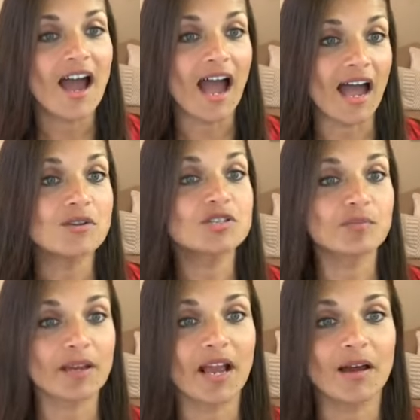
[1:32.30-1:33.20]
how
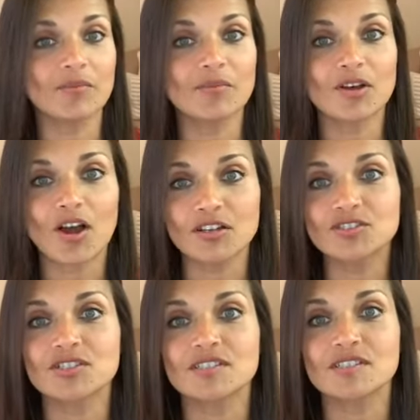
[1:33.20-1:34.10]
to become
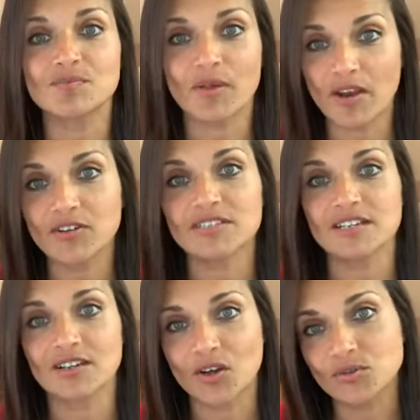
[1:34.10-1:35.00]
conscious
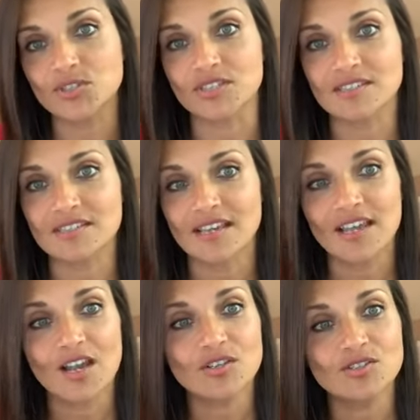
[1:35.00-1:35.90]
parenting coaches.
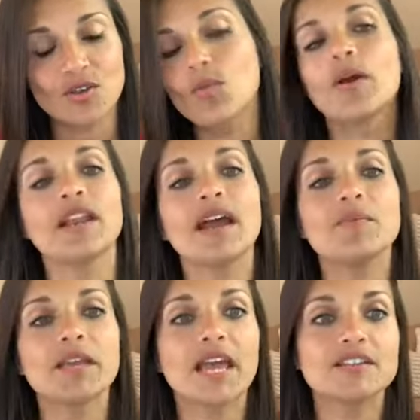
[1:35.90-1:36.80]
So when I
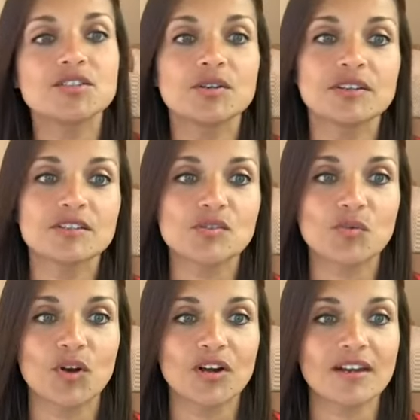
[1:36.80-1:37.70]
began doing this
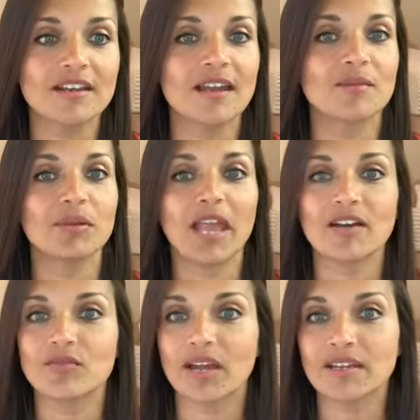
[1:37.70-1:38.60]
work and I
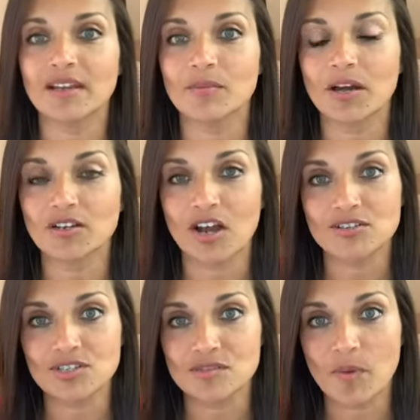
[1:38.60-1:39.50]
began writing about
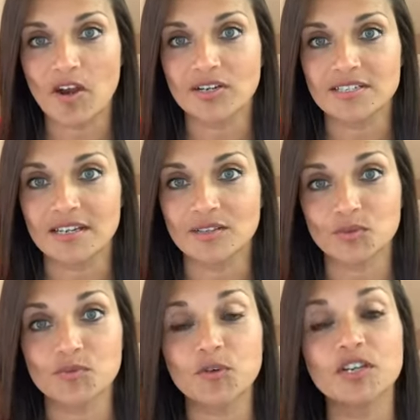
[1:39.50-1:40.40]
conscious parenting, it
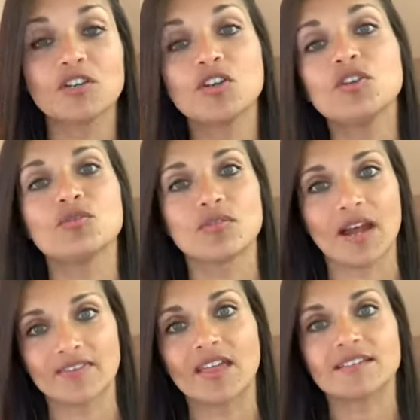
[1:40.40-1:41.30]
was pretty new
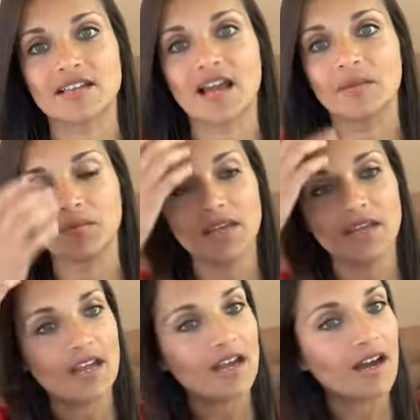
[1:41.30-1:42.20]
at that time.
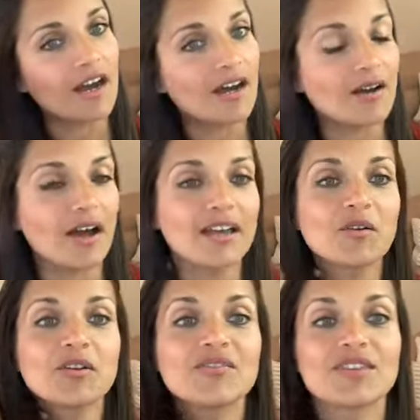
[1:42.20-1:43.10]
Uh, I
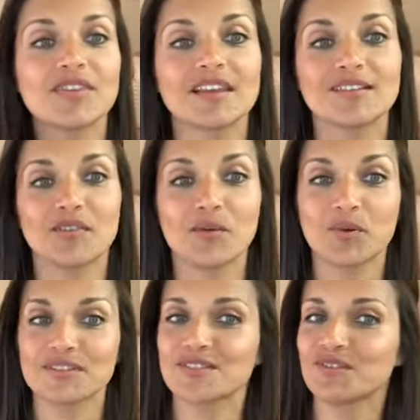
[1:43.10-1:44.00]
don't even think there
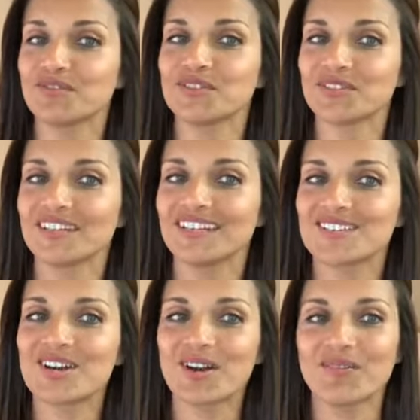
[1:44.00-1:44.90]
was officially a
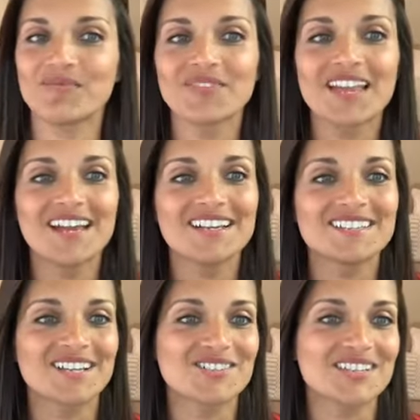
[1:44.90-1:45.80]
term
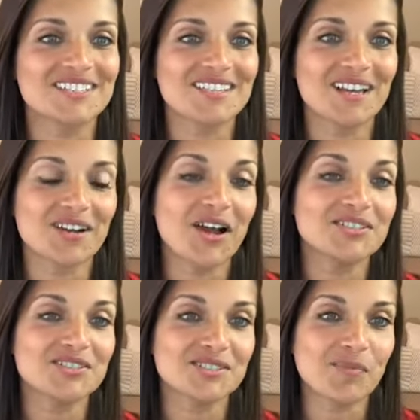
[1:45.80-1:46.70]
such as a
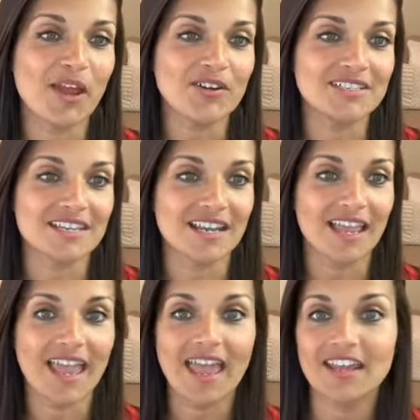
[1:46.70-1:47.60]
conscious
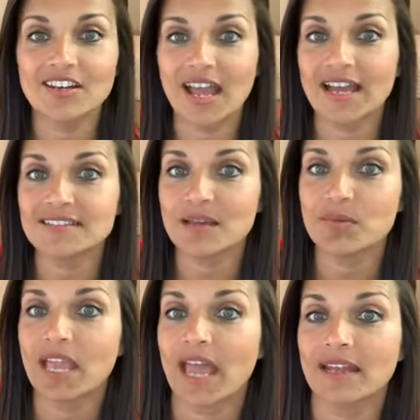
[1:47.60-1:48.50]
parenting. And as I
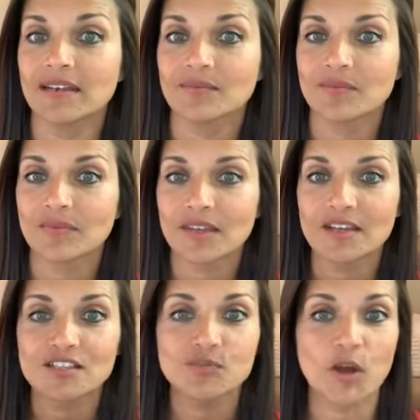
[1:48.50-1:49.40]
began
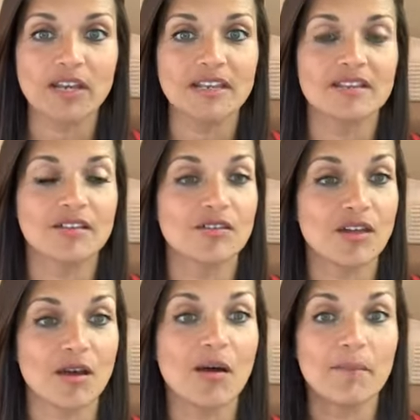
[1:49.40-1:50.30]
spreading
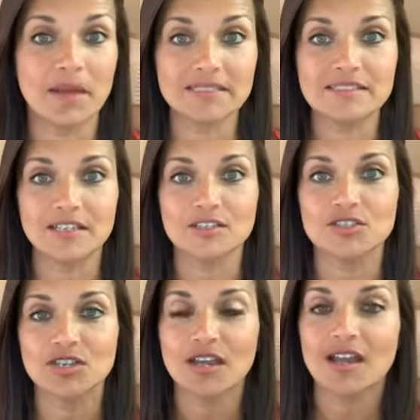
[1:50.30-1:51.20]
the
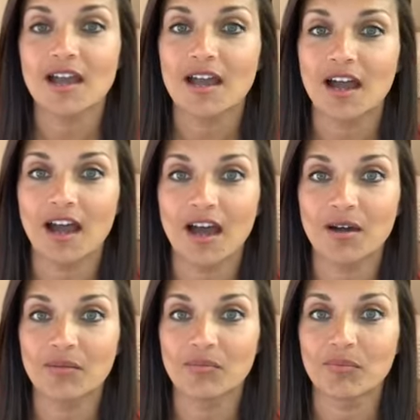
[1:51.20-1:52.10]
message,
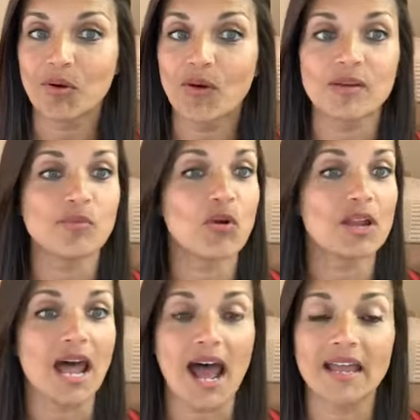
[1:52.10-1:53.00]
uh, more and more
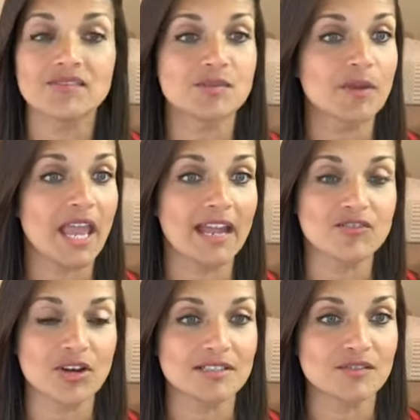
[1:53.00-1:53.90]
lives began
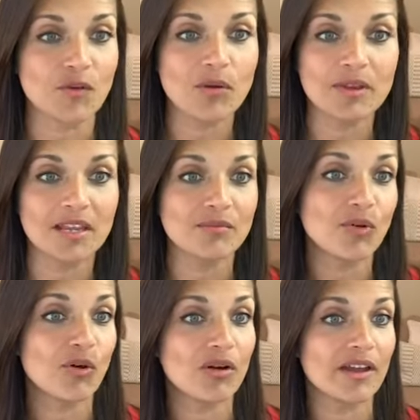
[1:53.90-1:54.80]
transforming,
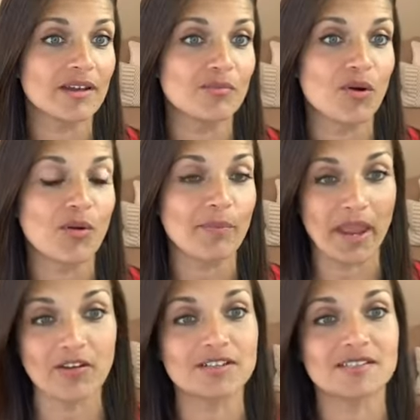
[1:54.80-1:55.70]
more and more
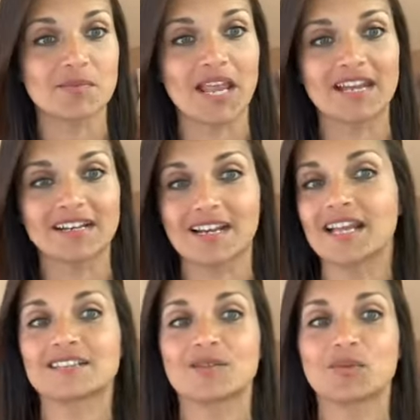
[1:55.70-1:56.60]
parents began
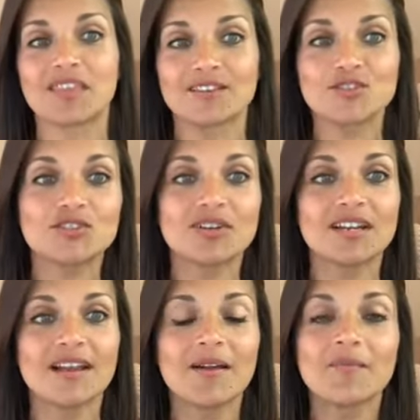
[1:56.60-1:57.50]
connecting with their children,